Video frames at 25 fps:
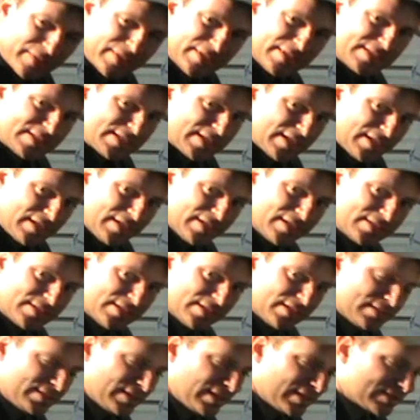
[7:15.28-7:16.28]
But it's tedious
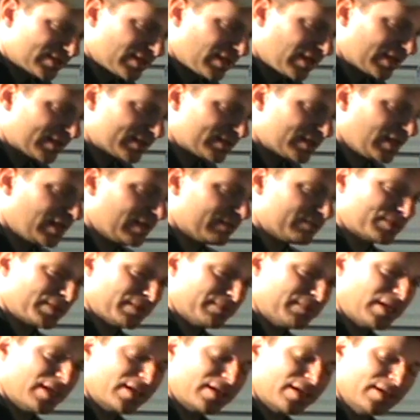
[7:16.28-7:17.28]
and it takes a lot of time. So I'm
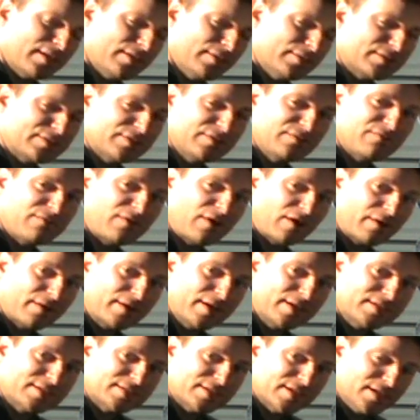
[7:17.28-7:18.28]
not going to go too far
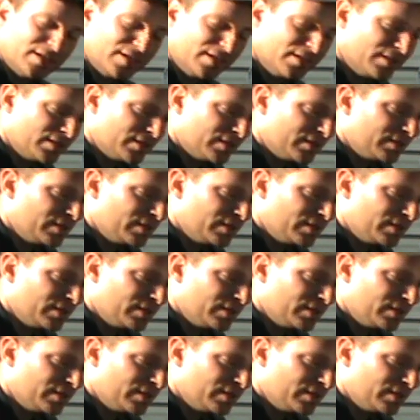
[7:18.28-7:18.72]
into